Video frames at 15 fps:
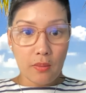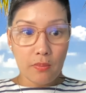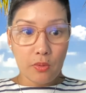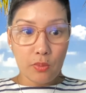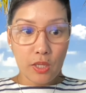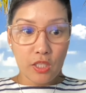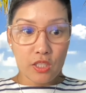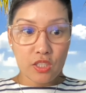
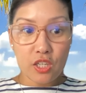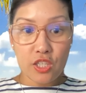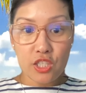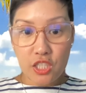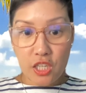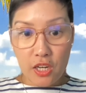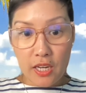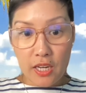we can start
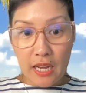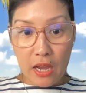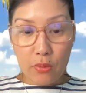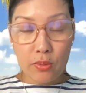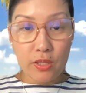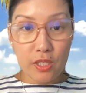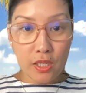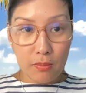sharing that
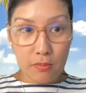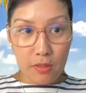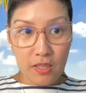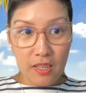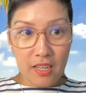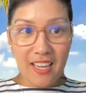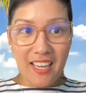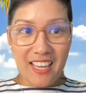with the
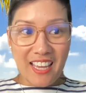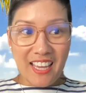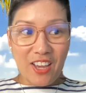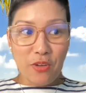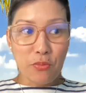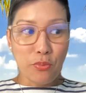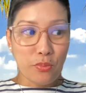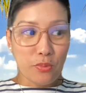community.
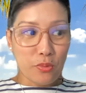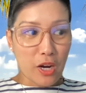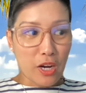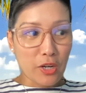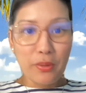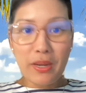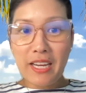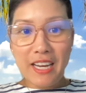A
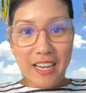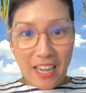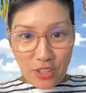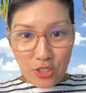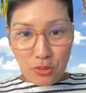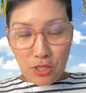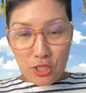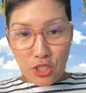great
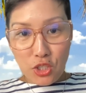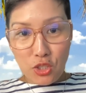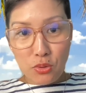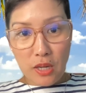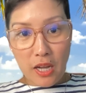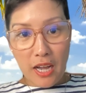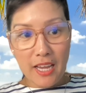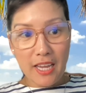announcement too,
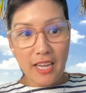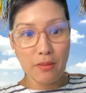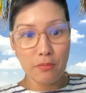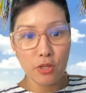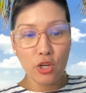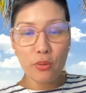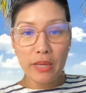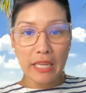I am
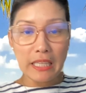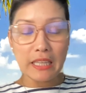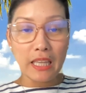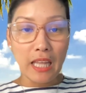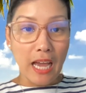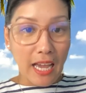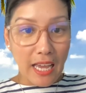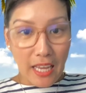going
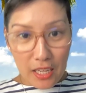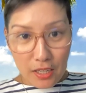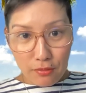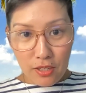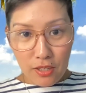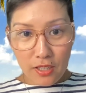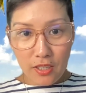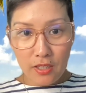
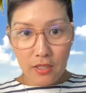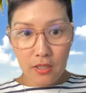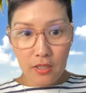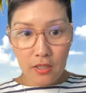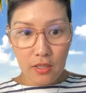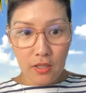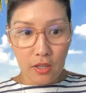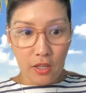live
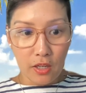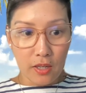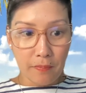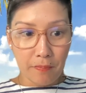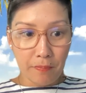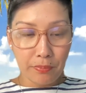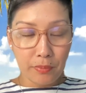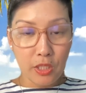
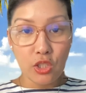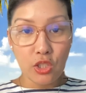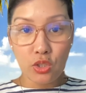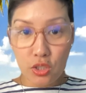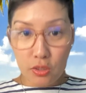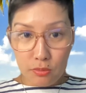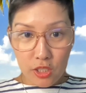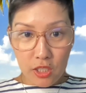on my
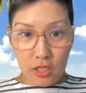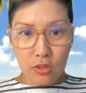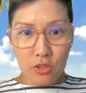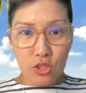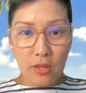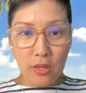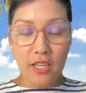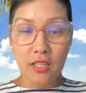YouTube channel,
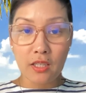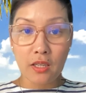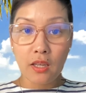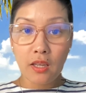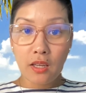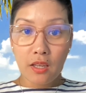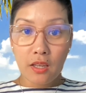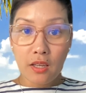so I can
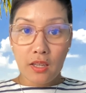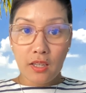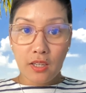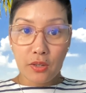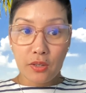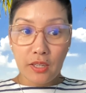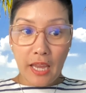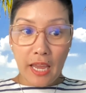
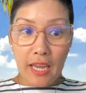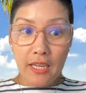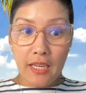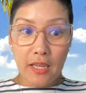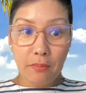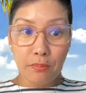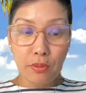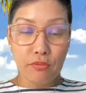create
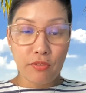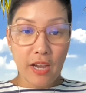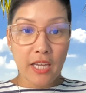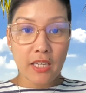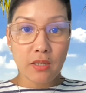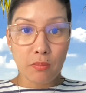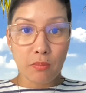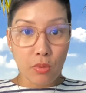and
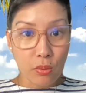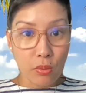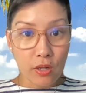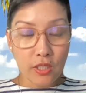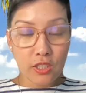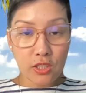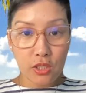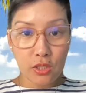provide more
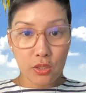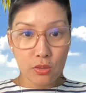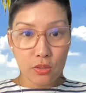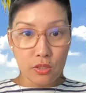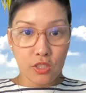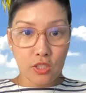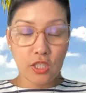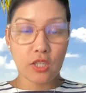to
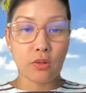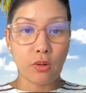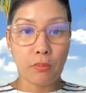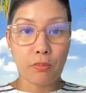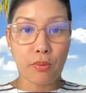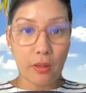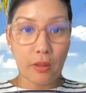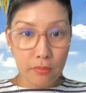the general
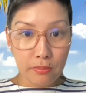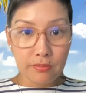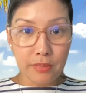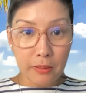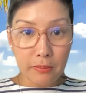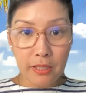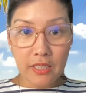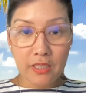
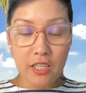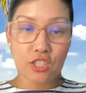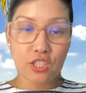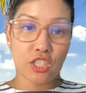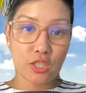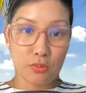public, not just